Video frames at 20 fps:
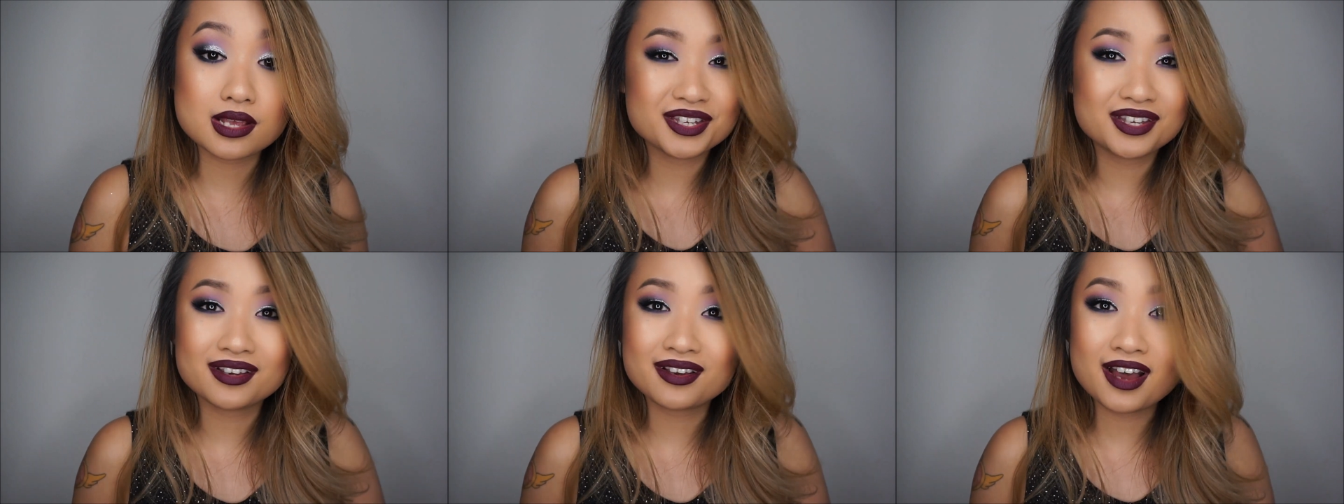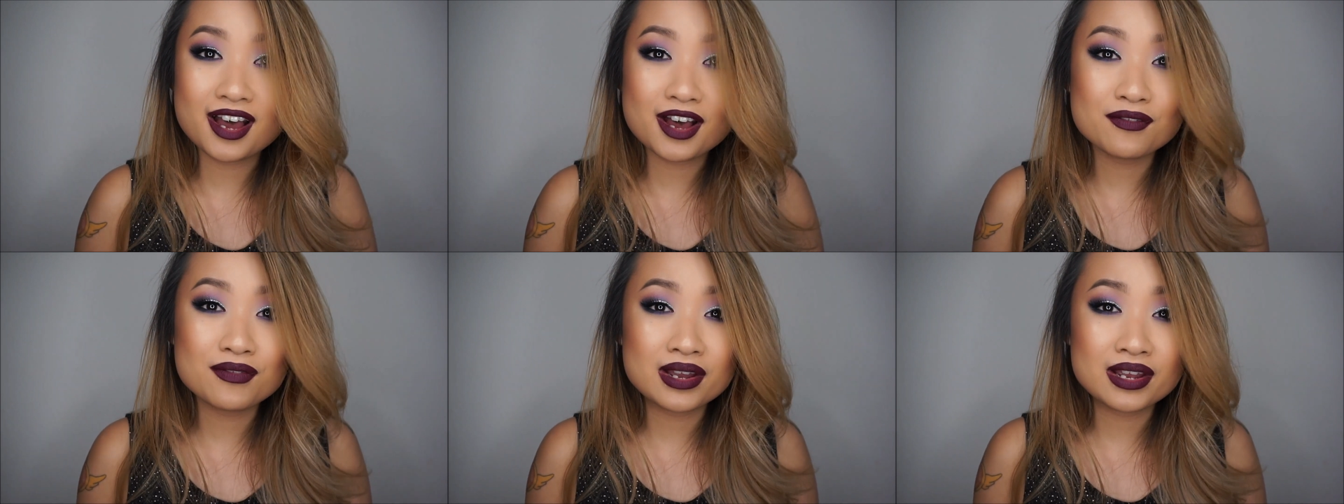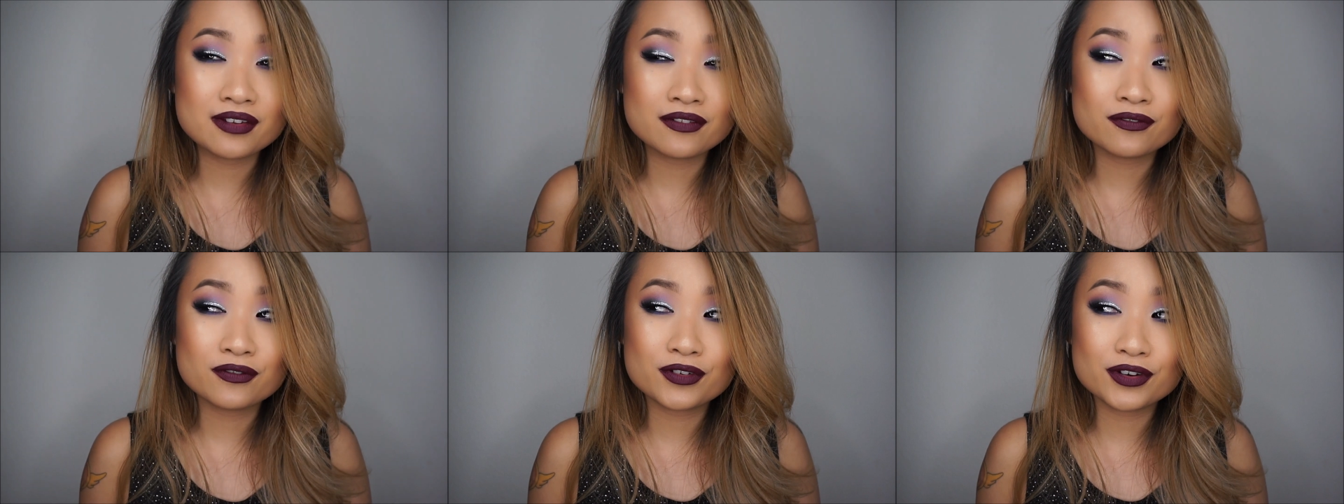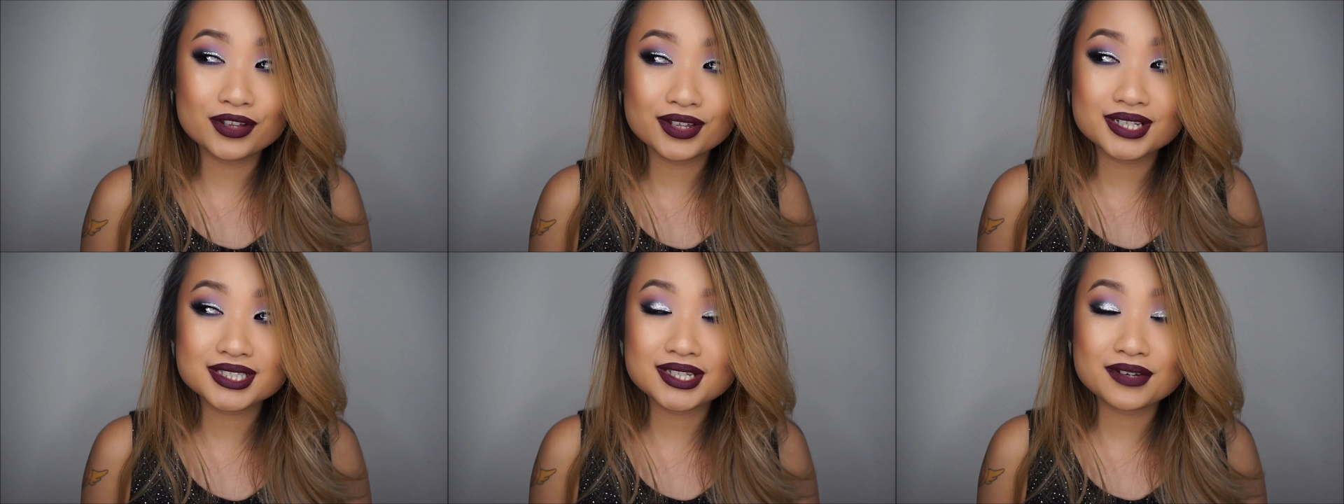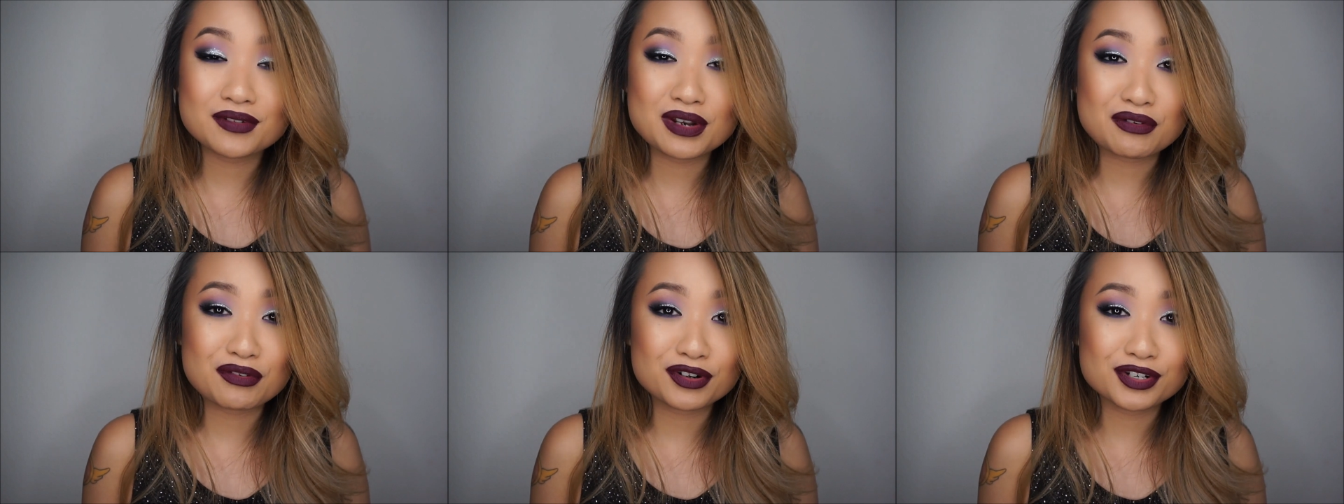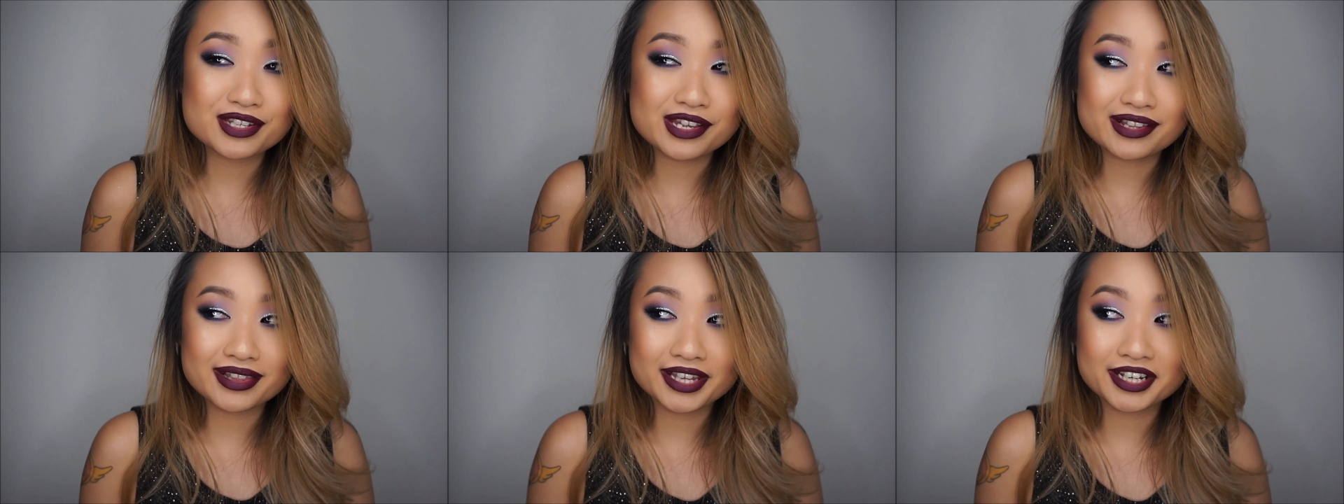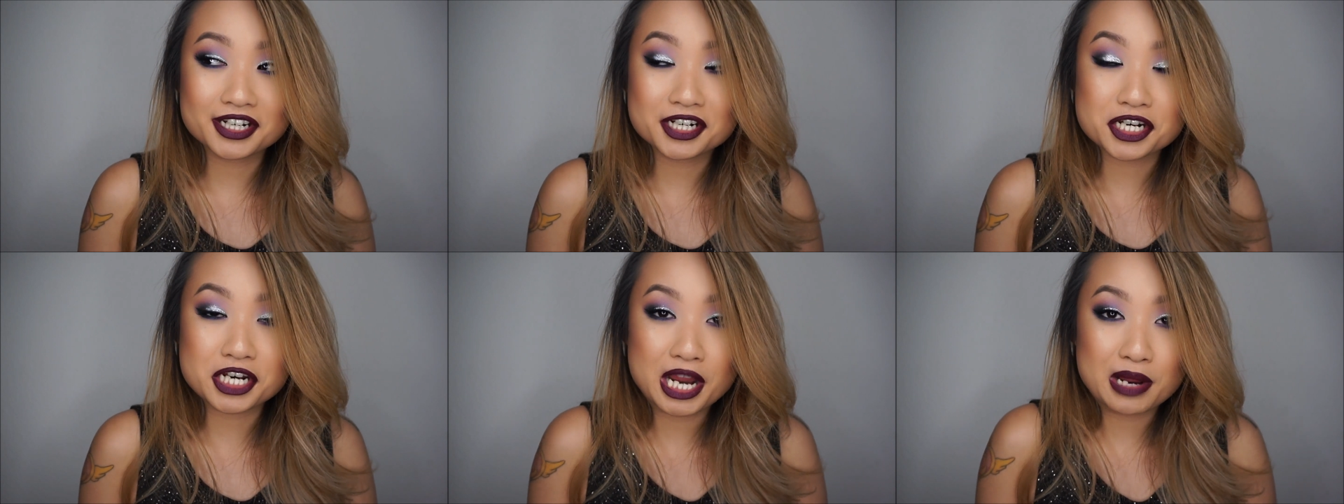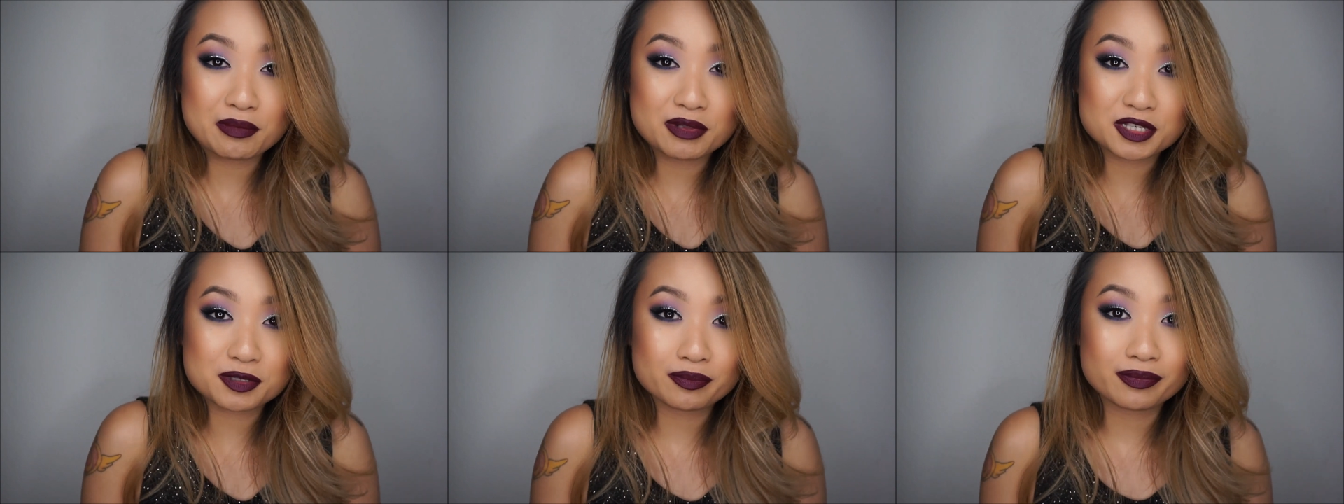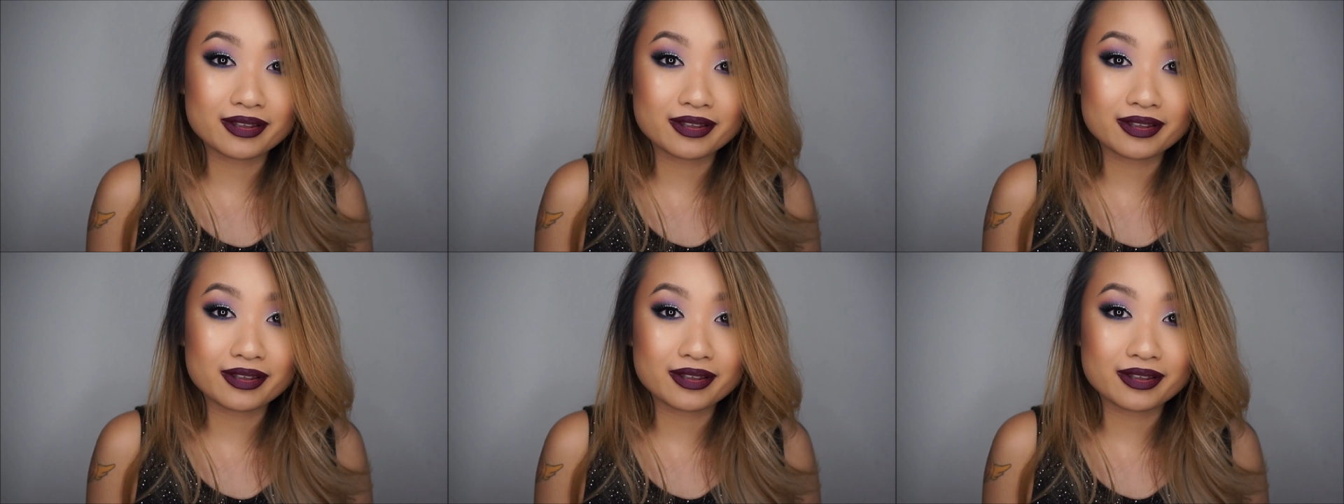Speaking of, I realized I've never done like a shameless